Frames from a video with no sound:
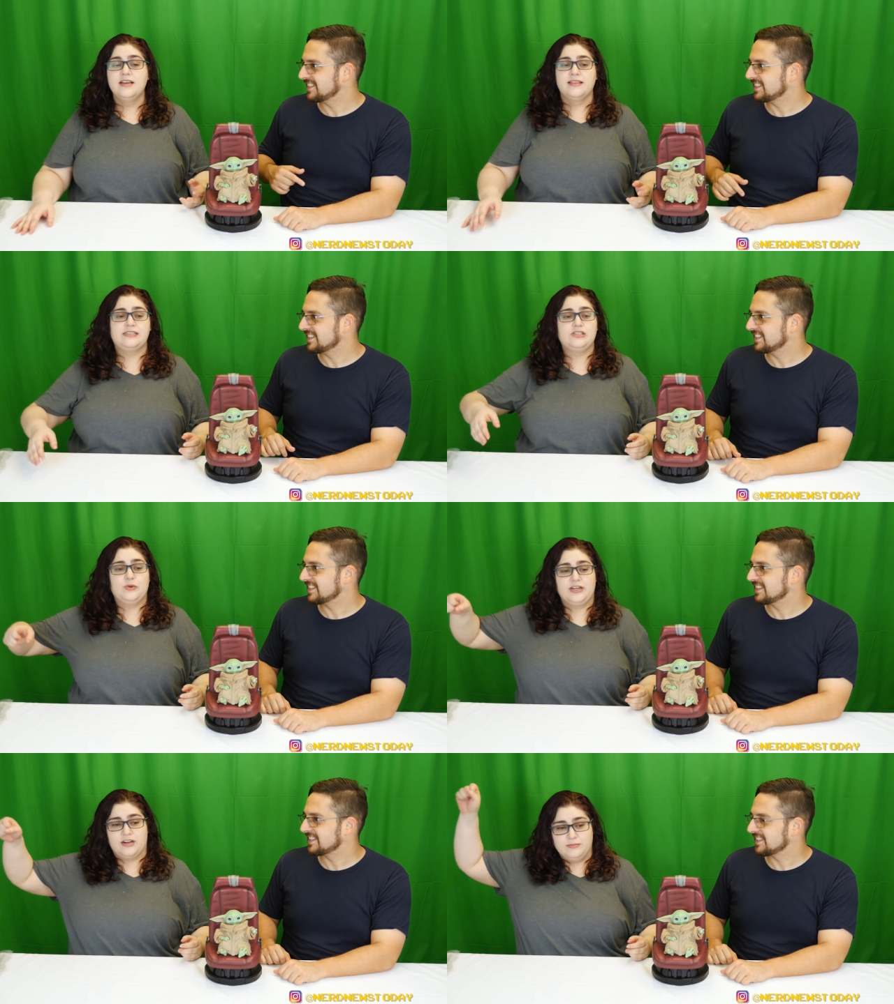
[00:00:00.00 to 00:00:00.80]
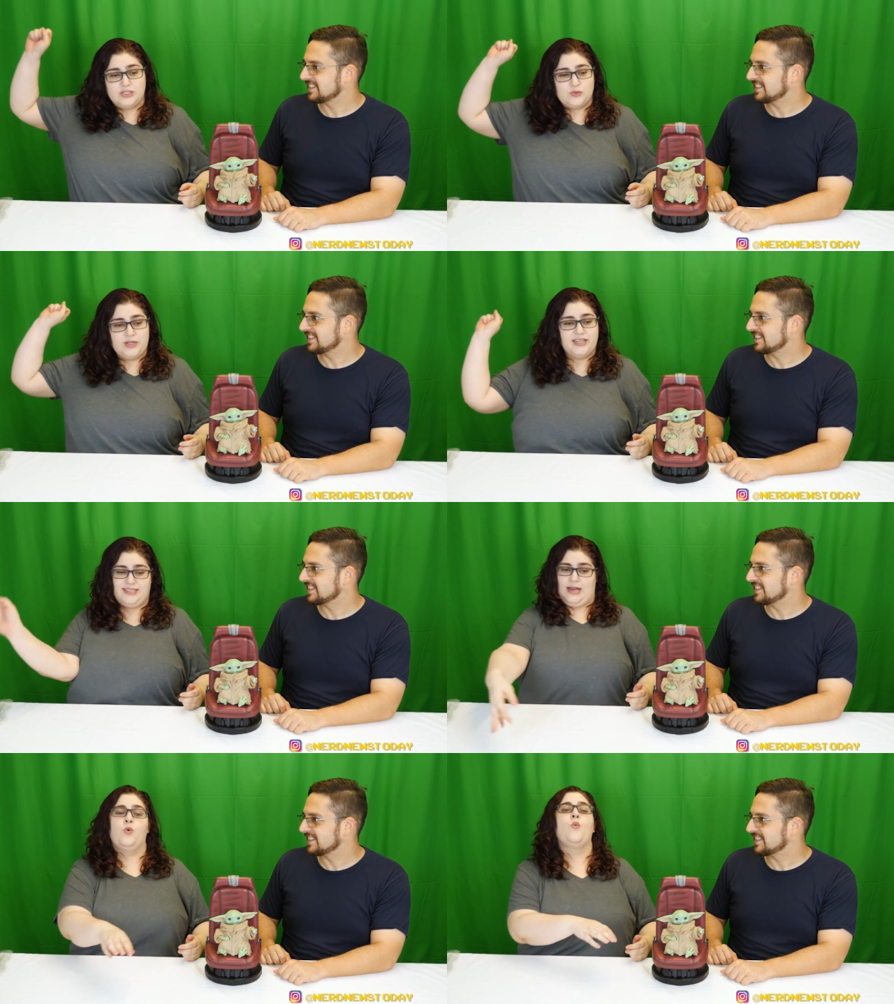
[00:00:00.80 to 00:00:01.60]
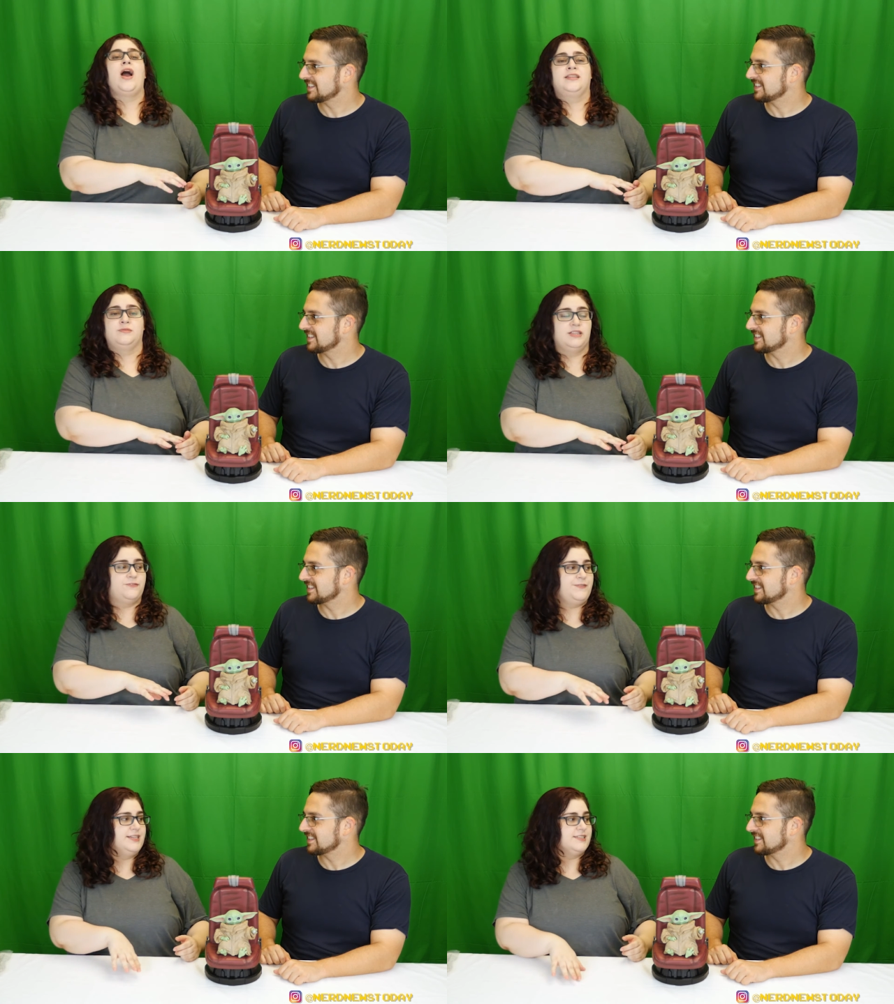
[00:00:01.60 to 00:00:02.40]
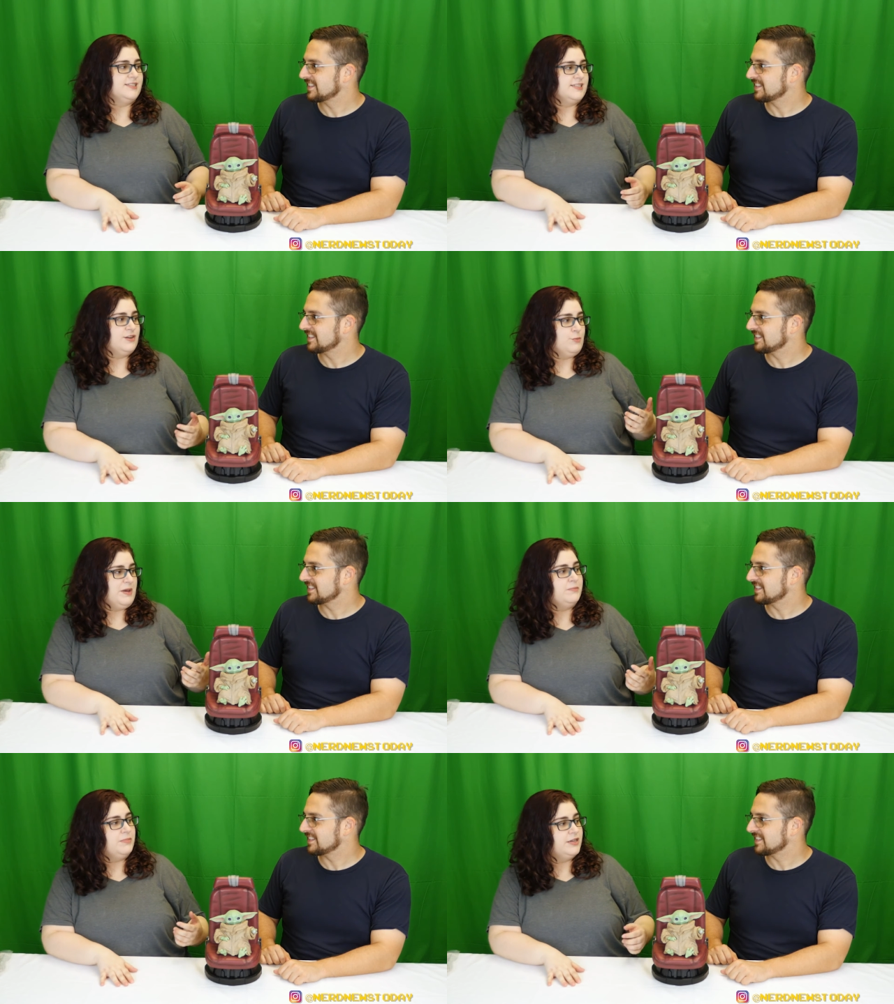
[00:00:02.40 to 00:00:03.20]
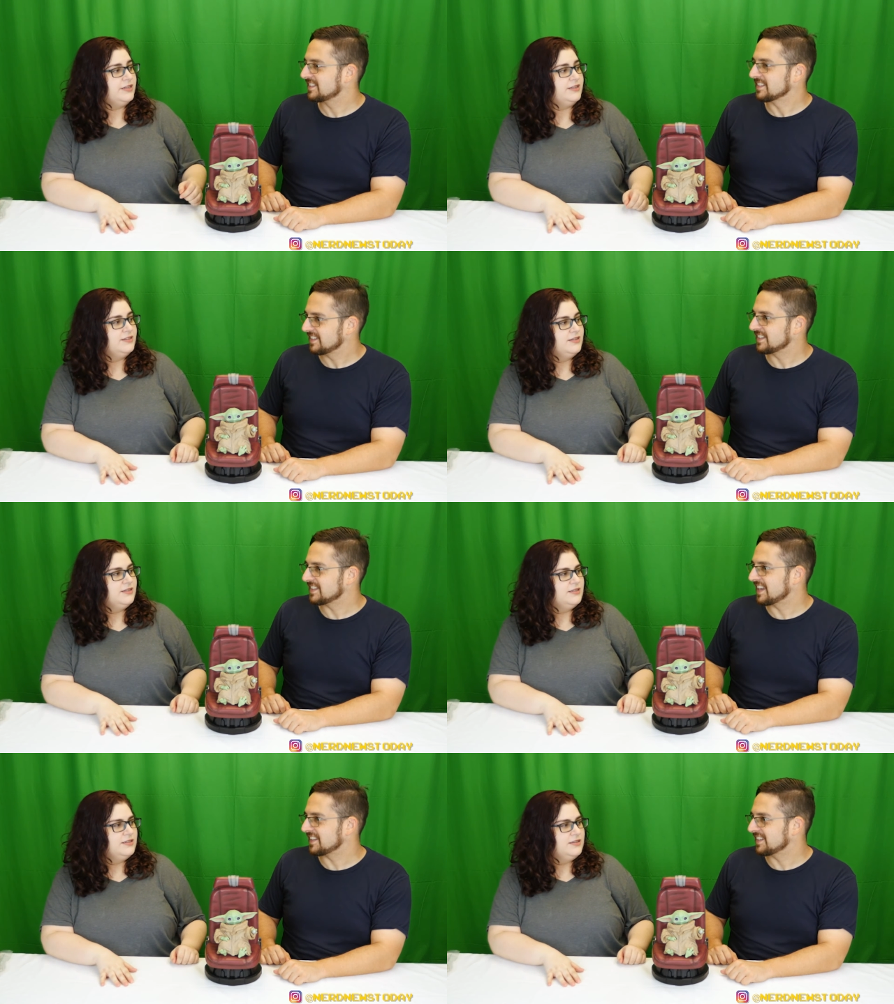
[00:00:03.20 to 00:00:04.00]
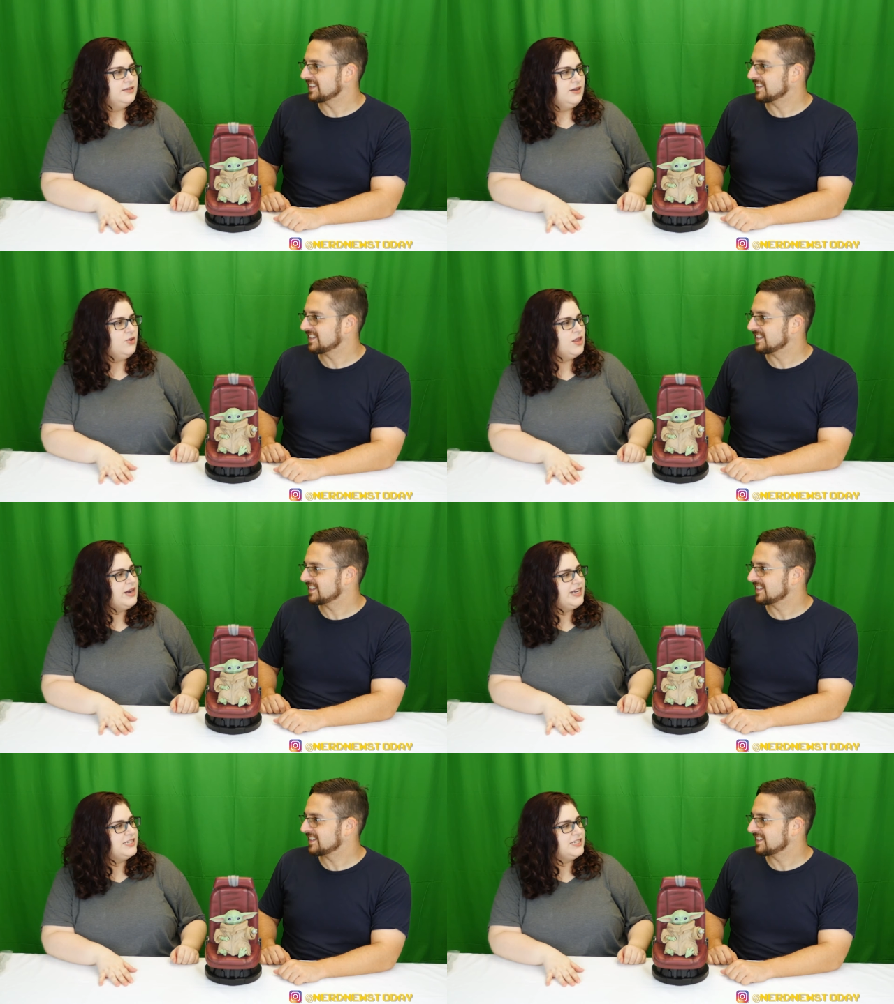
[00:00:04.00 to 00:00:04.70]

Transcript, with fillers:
Speaker 1: This is where it comes swinging down, whacks him in the face instead of a paint bucket. Exactly. Oh, that would